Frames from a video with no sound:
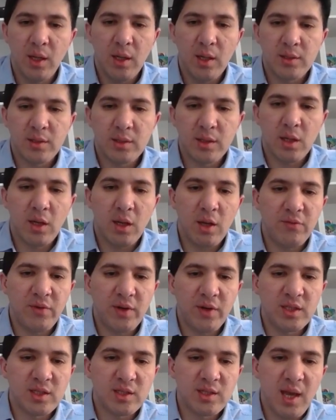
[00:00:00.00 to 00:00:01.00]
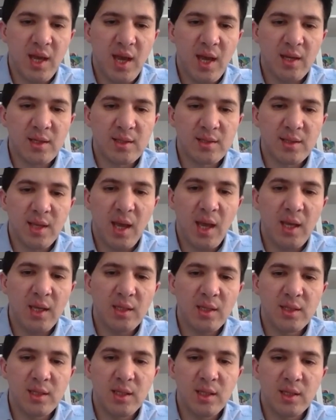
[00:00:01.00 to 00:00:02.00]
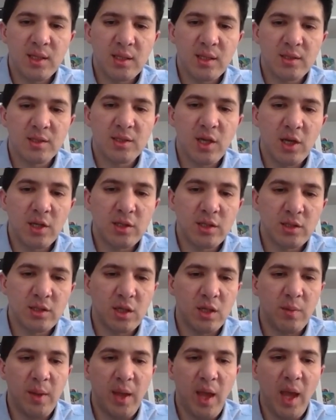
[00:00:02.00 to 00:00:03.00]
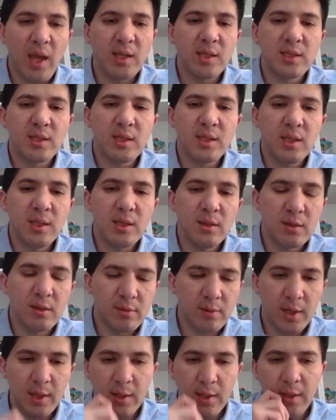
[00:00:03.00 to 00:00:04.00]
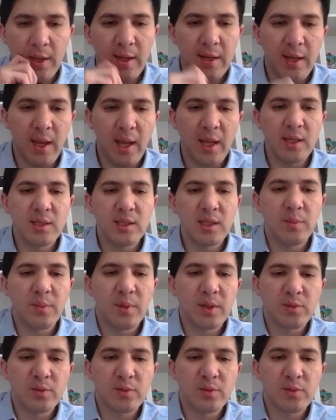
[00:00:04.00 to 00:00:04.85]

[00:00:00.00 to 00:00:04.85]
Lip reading: So if I just add this 80 and 30, it's going to be 80, right? And 80 plus